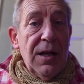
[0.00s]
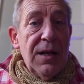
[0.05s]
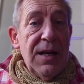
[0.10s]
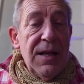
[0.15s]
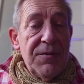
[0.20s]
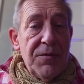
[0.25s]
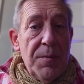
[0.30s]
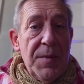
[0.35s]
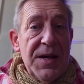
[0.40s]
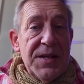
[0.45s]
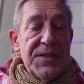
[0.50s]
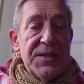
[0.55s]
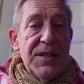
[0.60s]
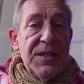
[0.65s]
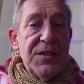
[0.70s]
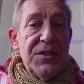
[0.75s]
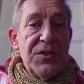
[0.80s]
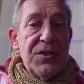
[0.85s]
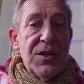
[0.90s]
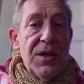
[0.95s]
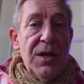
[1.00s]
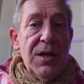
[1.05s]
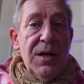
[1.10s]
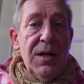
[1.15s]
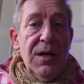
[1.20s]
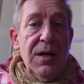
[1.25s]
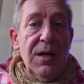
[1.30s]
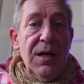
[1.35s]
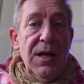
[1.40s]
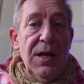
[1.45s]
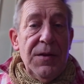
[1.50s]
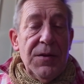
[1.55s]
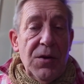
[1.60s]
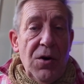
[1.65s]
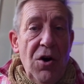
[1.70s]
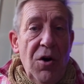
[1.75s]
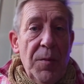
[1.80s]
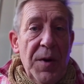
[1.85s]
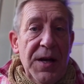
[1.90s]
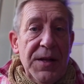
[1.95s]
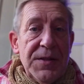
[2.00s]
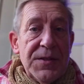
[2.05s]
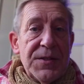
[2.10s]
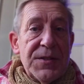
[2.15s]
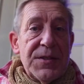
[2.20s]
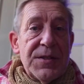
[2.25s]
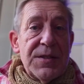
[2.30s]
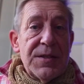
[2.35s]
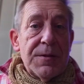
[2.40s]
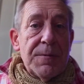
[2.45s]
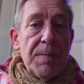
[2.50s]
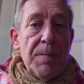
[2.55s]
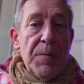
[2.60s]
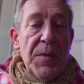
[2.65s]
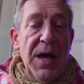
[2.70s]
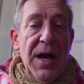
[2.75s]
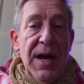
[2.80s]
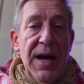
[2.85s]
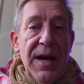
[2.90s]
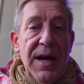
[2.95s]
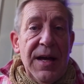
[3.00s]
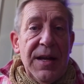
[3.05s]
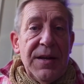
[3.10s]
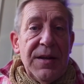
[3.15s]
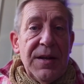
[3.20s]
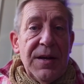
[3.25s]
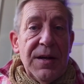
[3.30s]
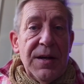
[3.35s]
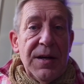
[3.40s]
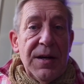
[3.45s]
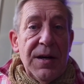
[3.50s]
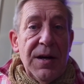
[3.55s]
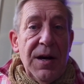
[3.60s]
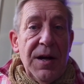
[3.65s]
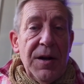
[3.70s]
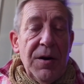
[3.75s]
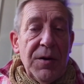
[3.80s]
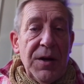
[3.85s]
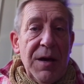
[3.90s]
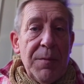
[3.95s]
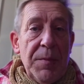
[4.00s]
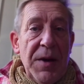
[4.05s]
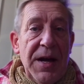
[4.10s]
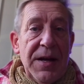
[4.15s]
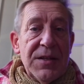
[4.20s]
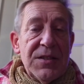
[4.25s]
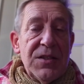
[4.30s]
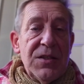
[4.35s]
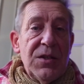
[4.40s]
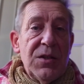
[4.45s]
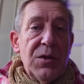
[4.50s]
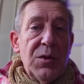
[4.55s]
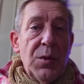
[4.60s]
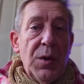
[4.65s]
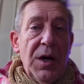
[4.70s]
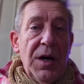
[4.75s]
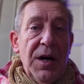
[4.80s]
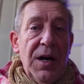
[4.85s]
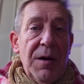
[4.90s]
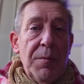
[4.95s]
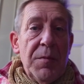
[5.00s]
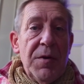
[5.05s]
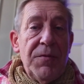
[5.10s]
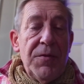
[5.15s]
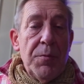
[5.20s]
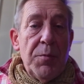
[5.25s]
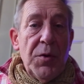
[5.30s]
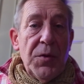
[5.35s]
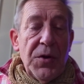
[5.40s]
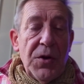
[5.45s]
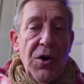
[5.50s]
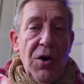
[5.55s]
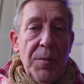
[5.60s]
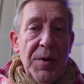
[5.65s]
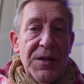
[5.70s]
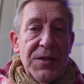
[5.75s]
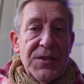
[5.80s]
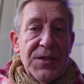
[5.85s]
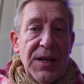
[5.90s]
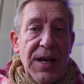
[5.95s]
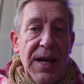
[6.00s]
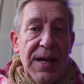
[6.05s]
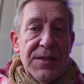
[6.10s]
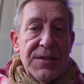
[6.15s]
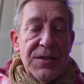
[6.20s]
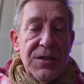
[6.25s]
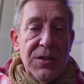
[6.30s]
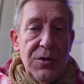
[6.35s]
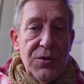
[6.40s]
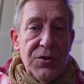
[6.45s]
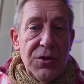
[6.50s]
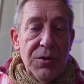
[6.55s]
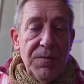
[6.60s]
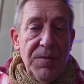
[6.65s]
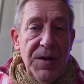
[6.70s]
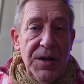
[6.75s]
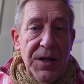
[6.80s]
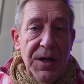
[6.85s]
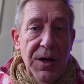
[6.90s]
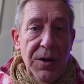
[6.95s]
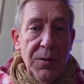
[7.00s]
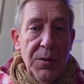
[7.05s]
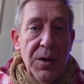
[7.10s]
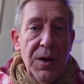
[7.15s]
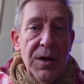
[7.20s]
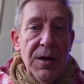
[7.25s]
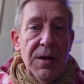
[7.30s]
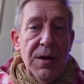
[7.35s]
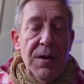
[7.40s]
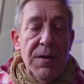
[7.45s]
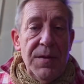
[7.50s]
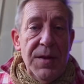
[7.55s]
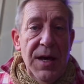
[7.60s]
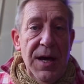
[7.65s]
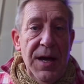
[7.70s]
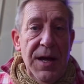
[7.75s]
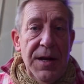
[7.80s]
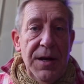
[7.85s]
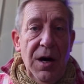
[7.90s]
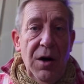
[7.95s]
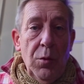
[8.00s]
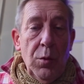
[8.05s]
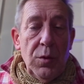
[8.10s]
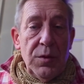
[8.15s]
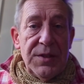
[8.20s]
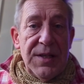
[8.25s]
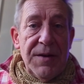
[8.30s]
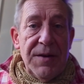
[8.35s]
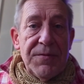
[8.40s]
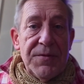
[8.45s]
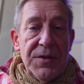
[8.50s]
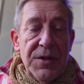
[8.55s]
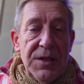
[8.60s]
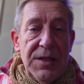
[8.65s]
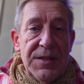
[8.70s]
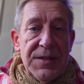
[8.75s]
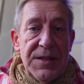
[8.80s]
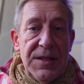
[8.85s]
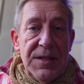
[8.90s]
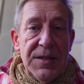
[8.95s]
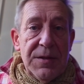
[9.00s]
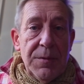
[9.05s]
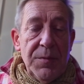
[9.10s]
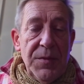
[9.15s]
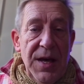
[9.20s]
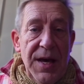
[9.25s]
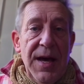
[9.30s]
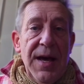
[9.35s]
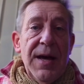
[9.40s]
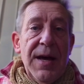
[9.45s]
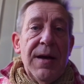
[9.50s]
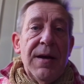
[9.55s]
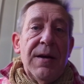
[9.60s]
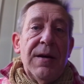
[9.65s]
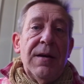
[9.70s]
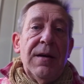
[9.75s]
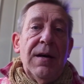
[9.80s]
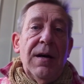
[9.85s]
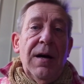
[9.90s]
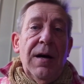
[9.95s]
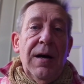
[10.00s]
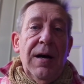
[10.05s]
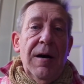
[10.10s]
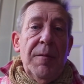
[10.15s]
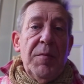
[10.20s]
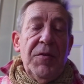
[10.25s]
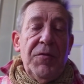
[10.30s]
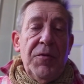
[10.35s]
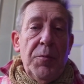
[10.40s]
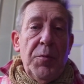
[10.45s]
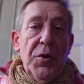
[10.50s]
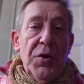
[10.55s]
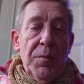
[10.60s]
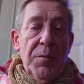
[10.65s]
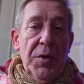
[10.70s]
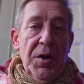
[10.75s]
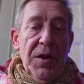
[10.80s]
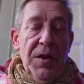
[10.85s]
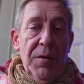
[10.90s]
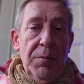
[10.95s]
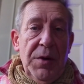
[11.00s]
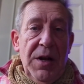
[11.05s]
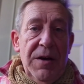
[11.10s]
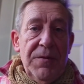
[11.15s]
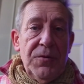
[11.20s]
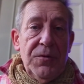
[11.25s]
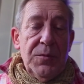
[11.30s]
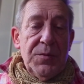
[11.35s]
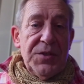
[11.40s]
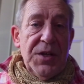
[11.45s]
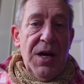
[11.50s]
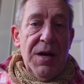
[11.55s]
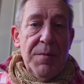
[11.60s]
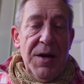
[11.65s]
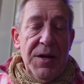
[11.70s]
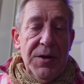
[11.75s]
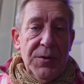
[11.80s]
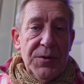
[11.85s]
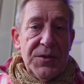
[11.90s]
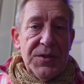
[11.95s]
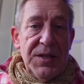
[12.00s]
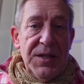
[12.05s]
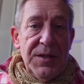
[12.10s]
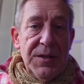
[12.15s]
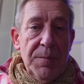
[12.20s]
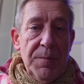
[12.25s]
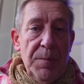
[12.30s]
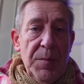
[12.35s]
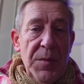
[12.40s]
leave a message in the comments, and uh, and I'll get back to you. Um, if you put the comments against the YouTube video, then I will definitely see them there. Um, if you put them on other platforms, I may not see them.